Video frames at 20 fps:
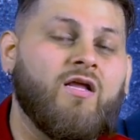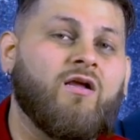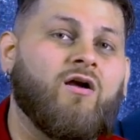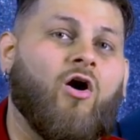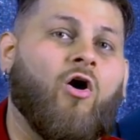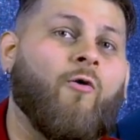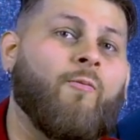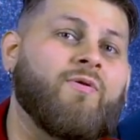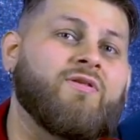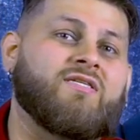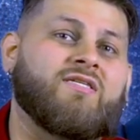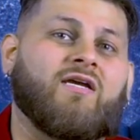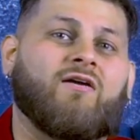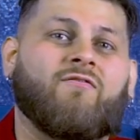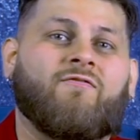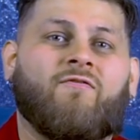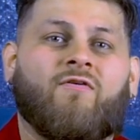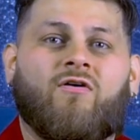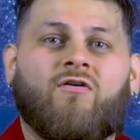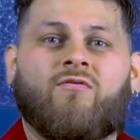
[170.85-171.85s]
Open cell
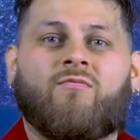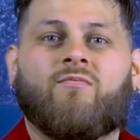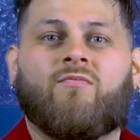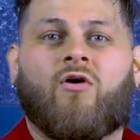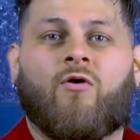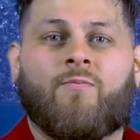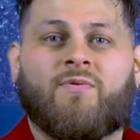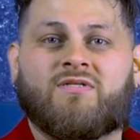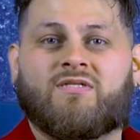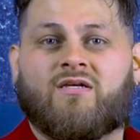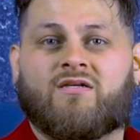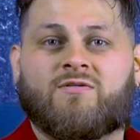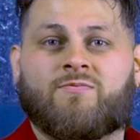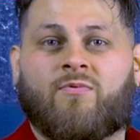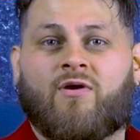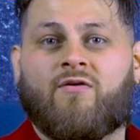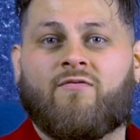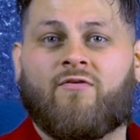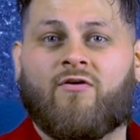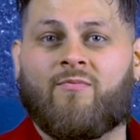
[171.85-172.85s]
foam, open cell
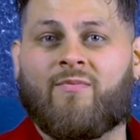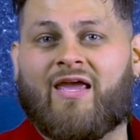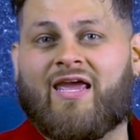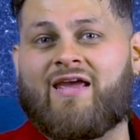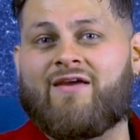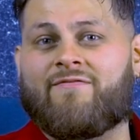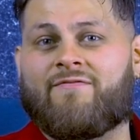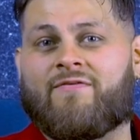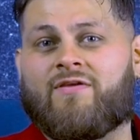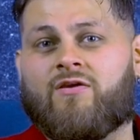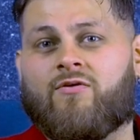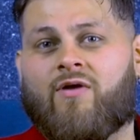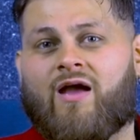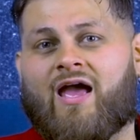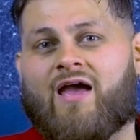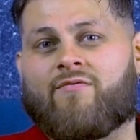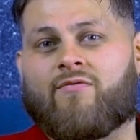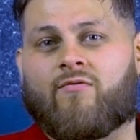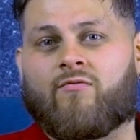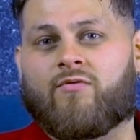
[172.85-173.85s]
spray foam, if you
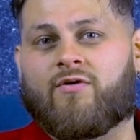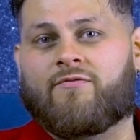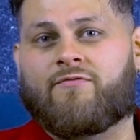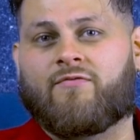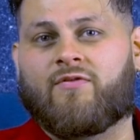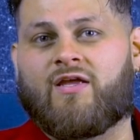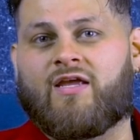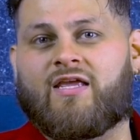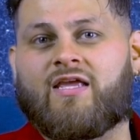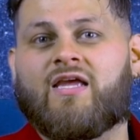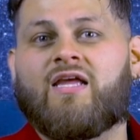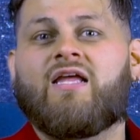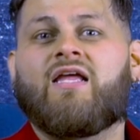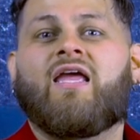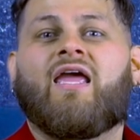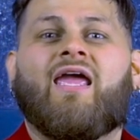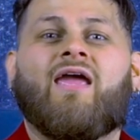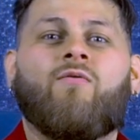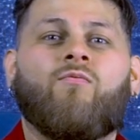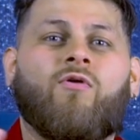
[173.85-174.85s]
have a roof leak,
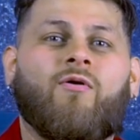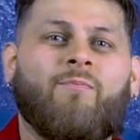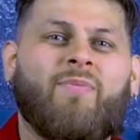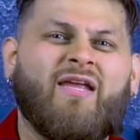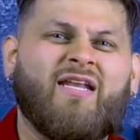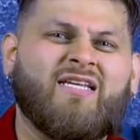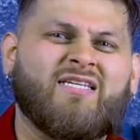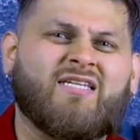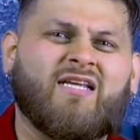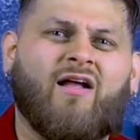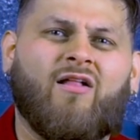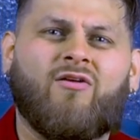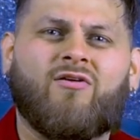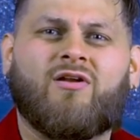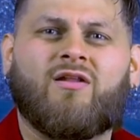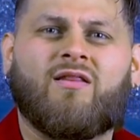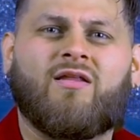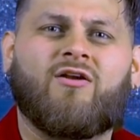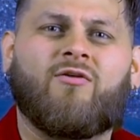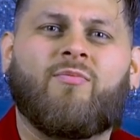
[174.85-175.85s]
it will be discolored
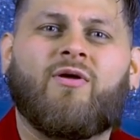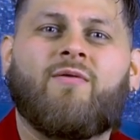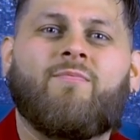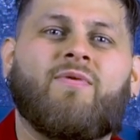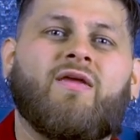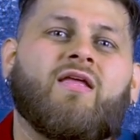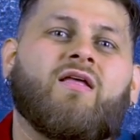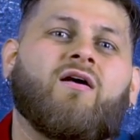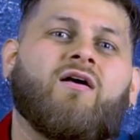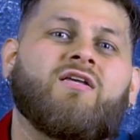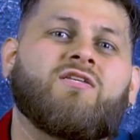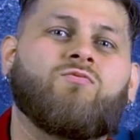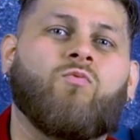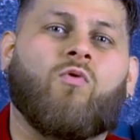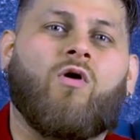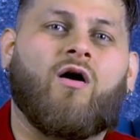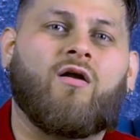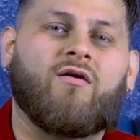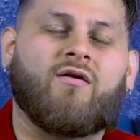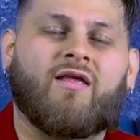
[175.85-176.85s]
a little bit because
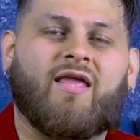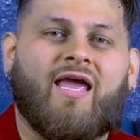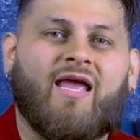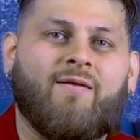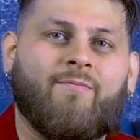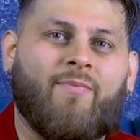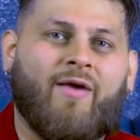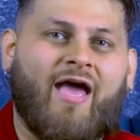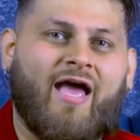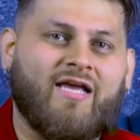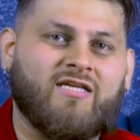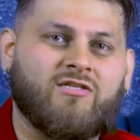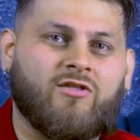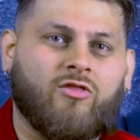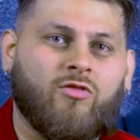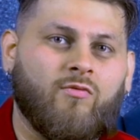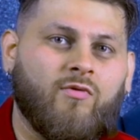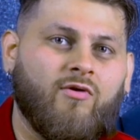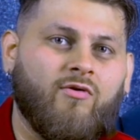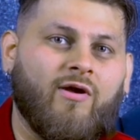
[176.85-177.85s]
water can pass
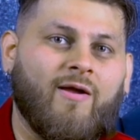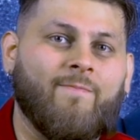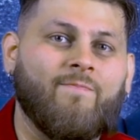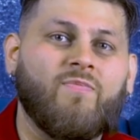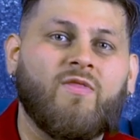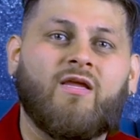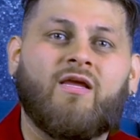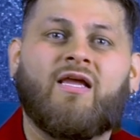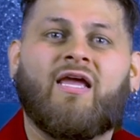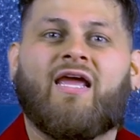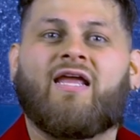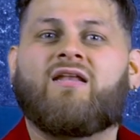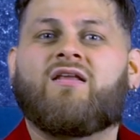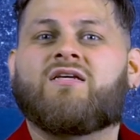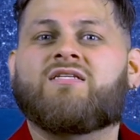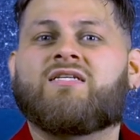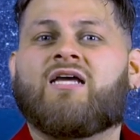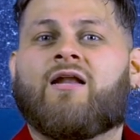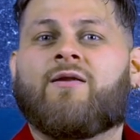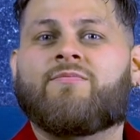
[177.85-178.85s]
through it. It
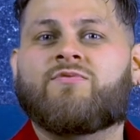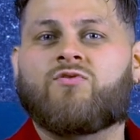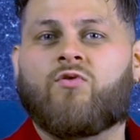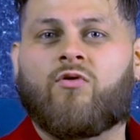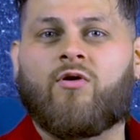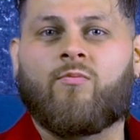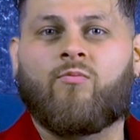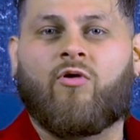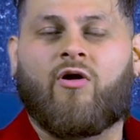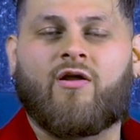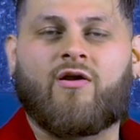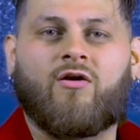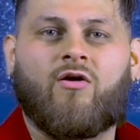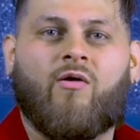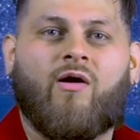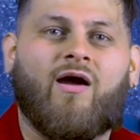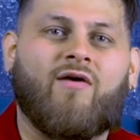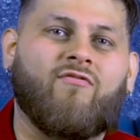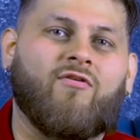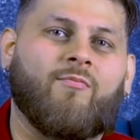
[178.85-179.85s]
does not absorb water,
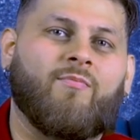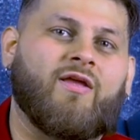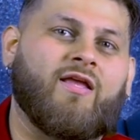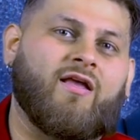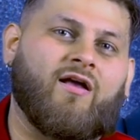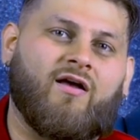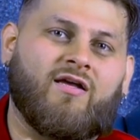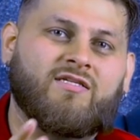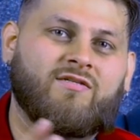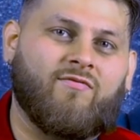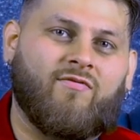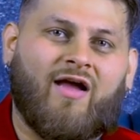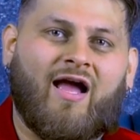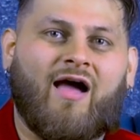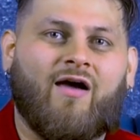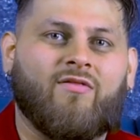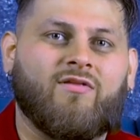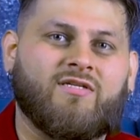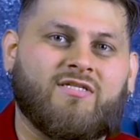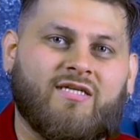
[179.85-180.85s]
however, because of
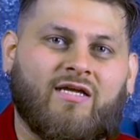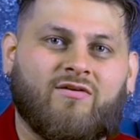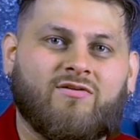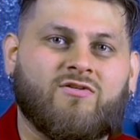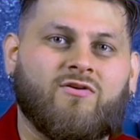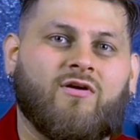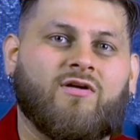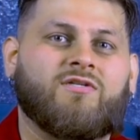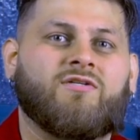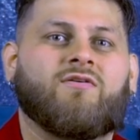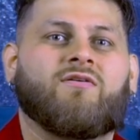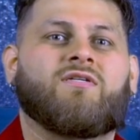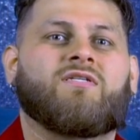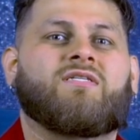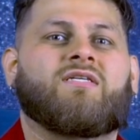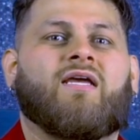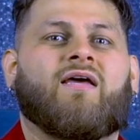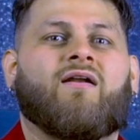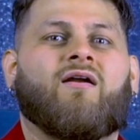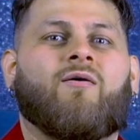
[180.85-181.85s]
how the cell structure is
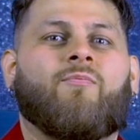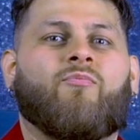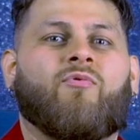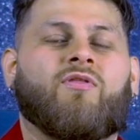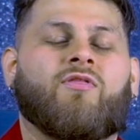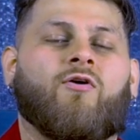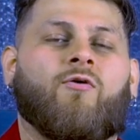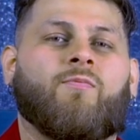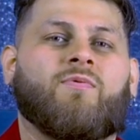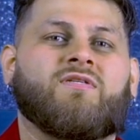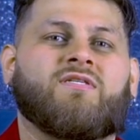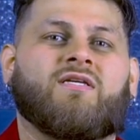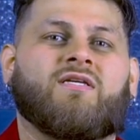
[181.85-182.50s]
set up with open